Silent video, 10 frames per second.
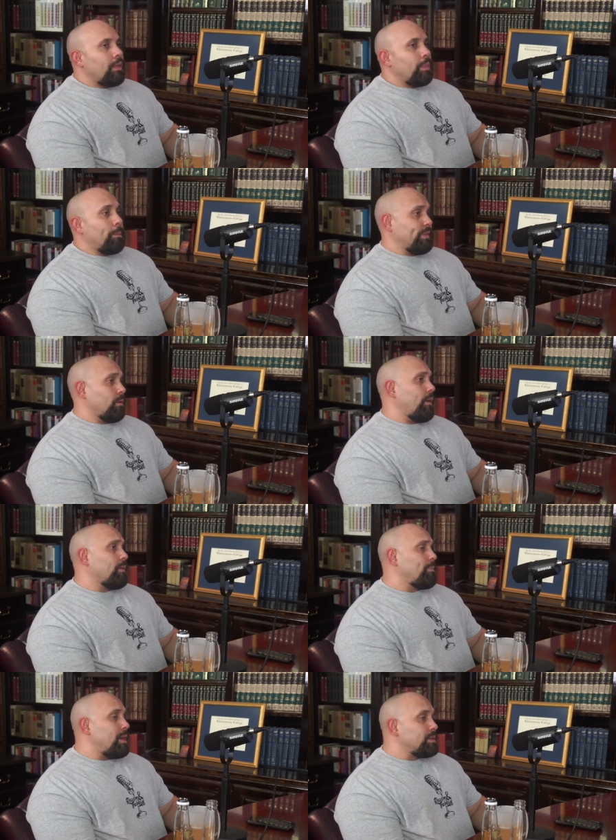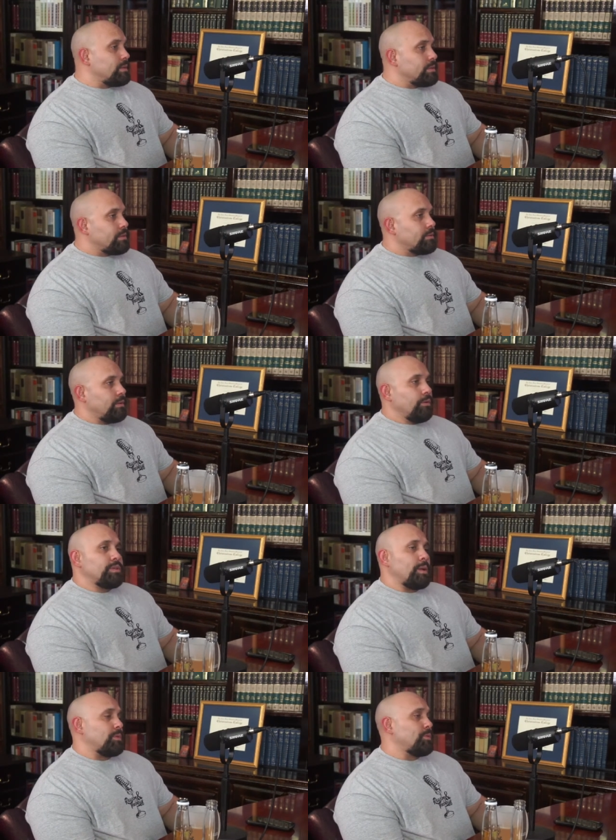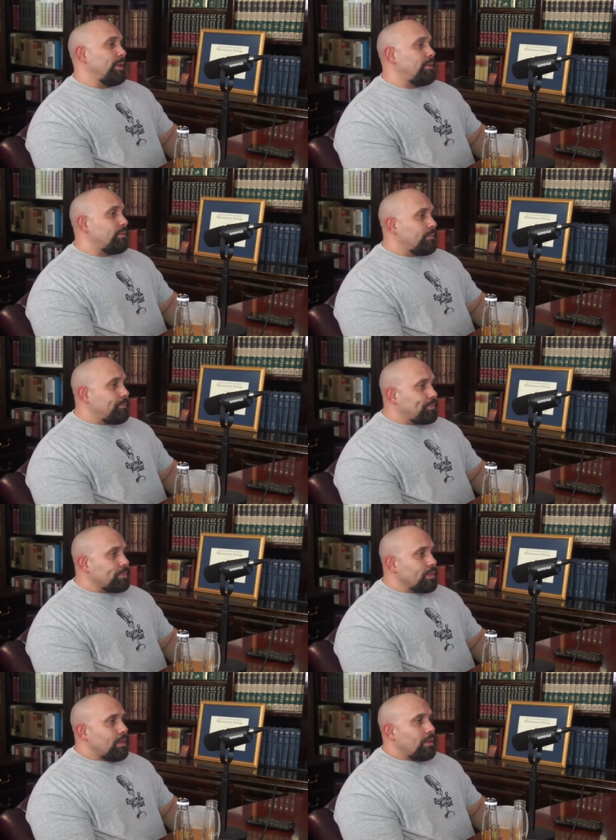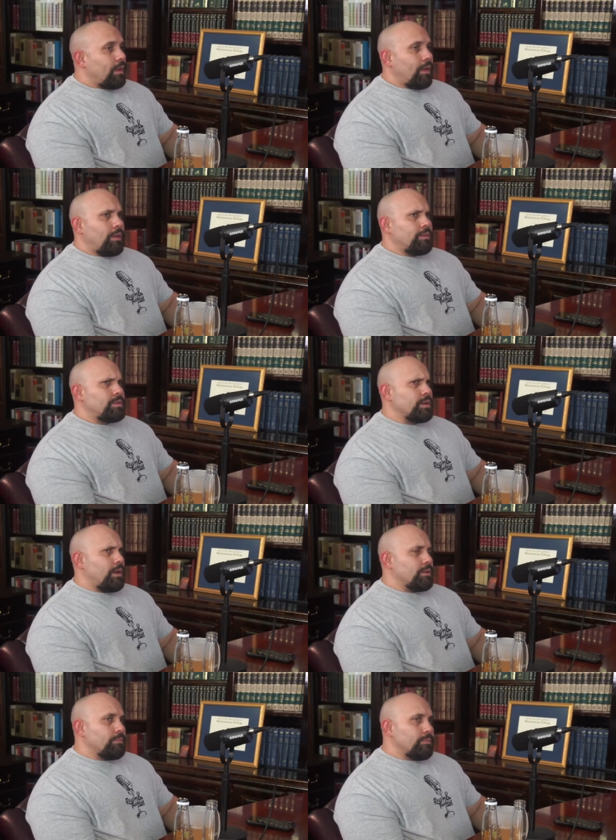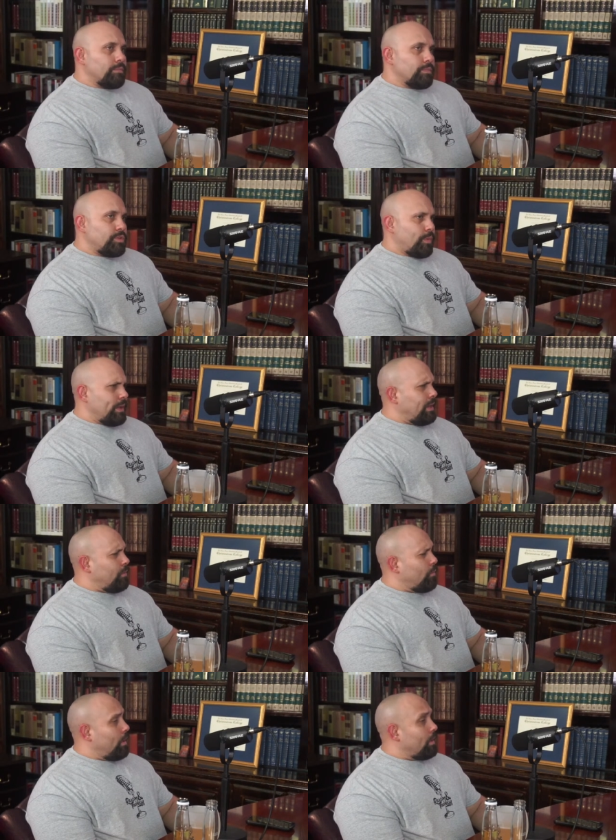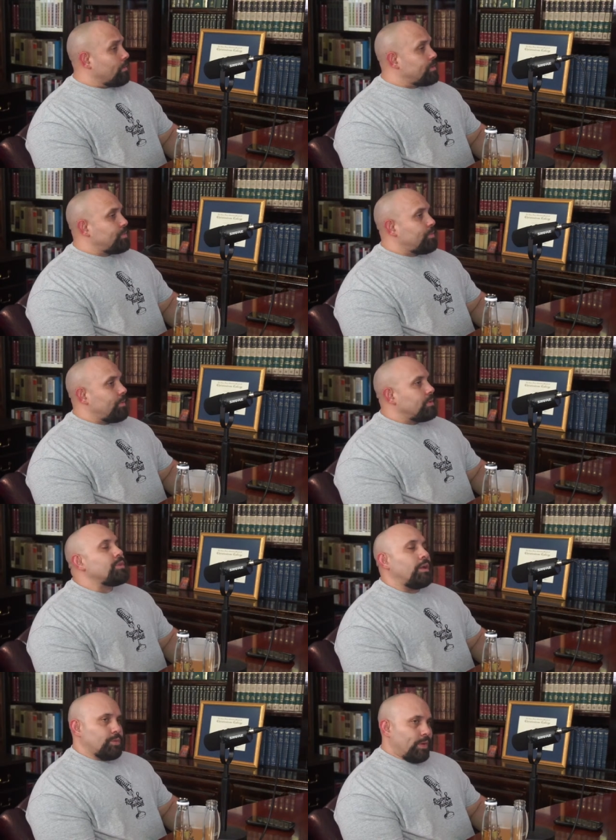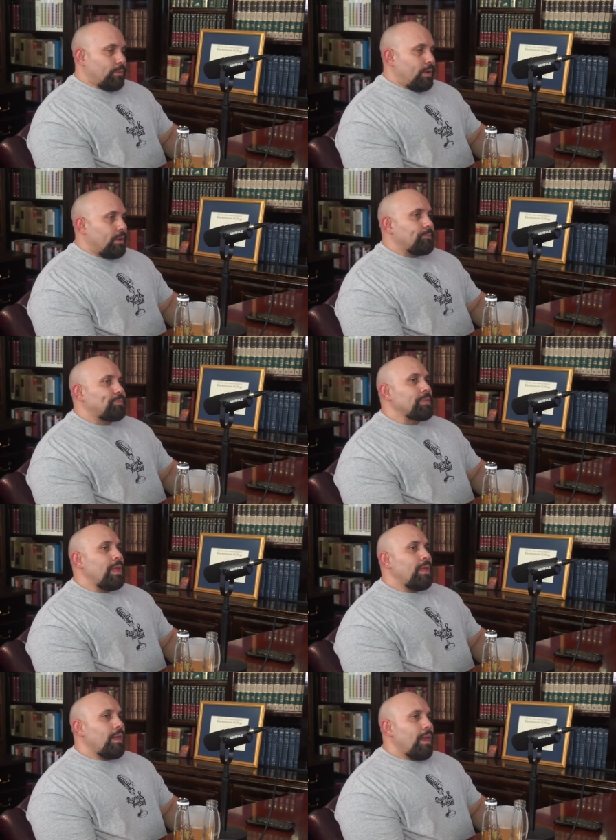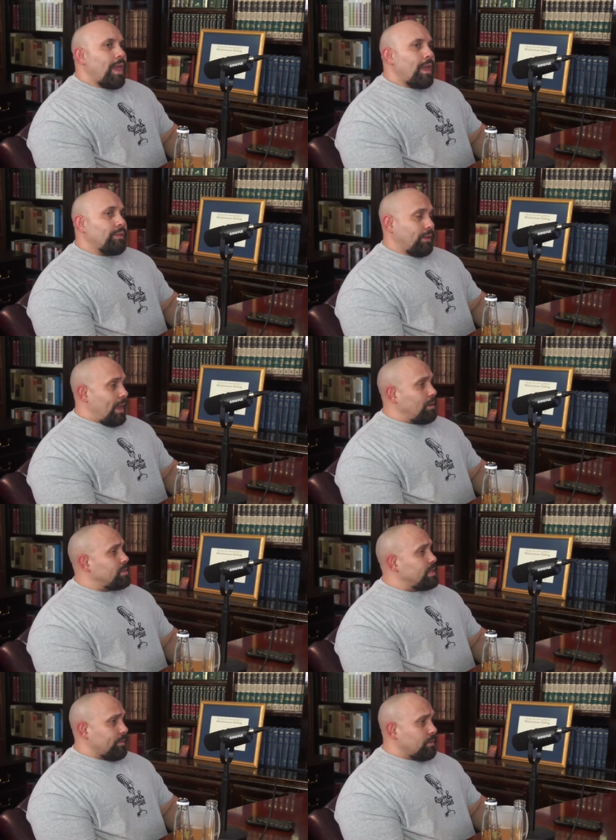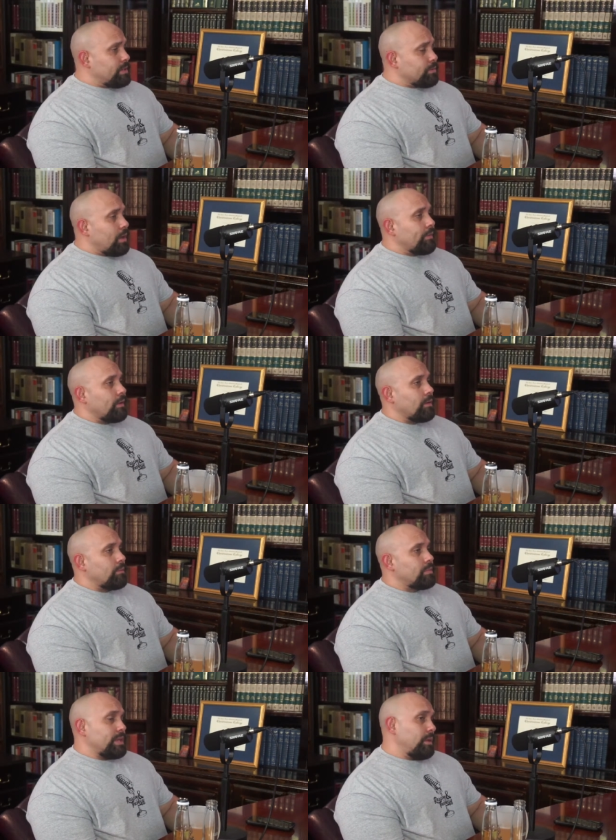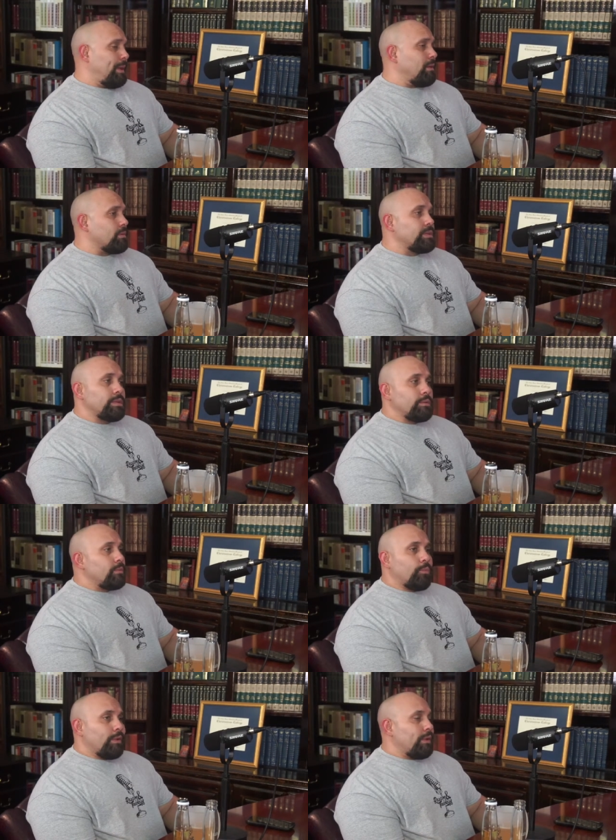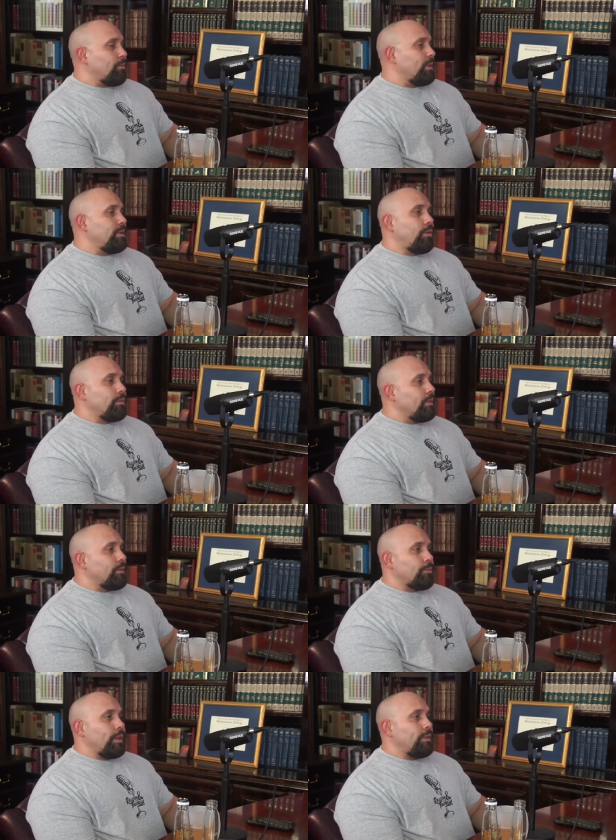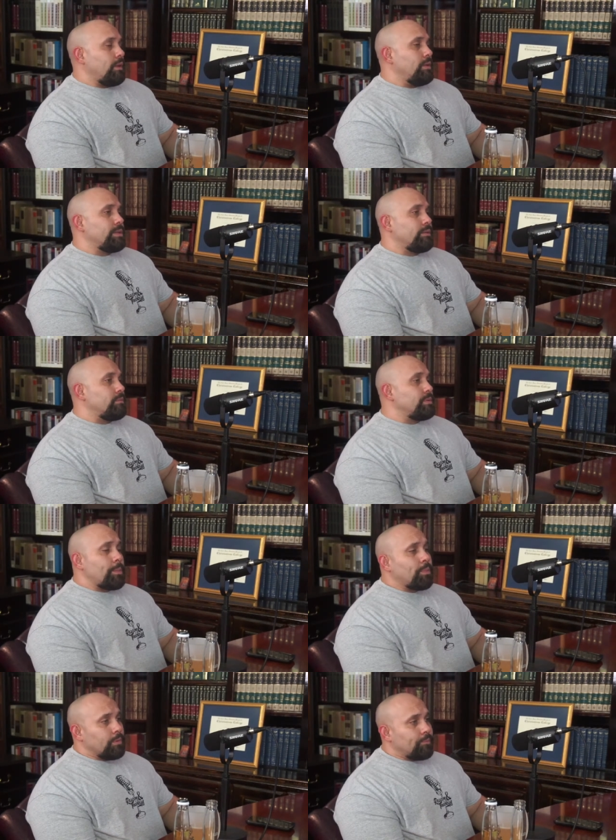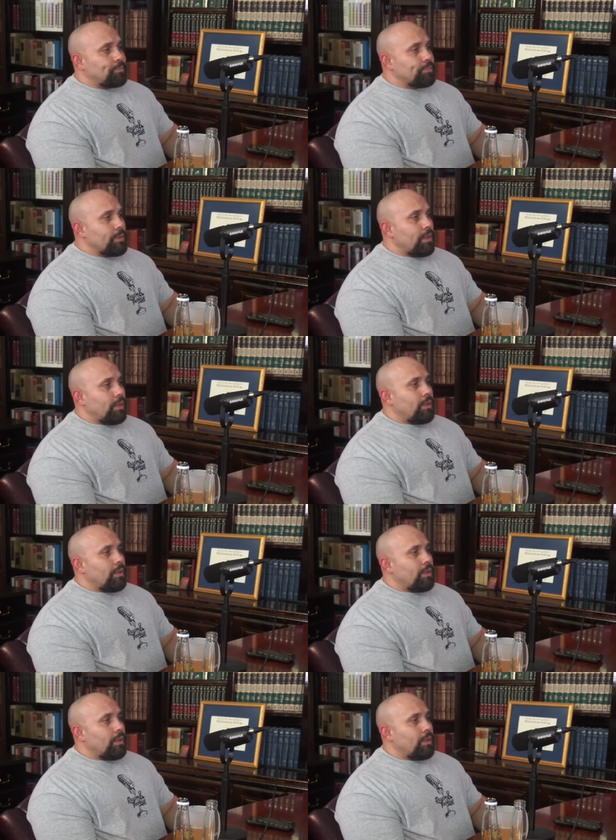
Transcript: But there are other passages. Luke chapter 22. Right. Uh, John 21. Yeah, 21. John yeah. 21. Yeah. And the language is very strong there. St. Peter's, we're literally told in the Greek that he's a shepherd mm-hmm.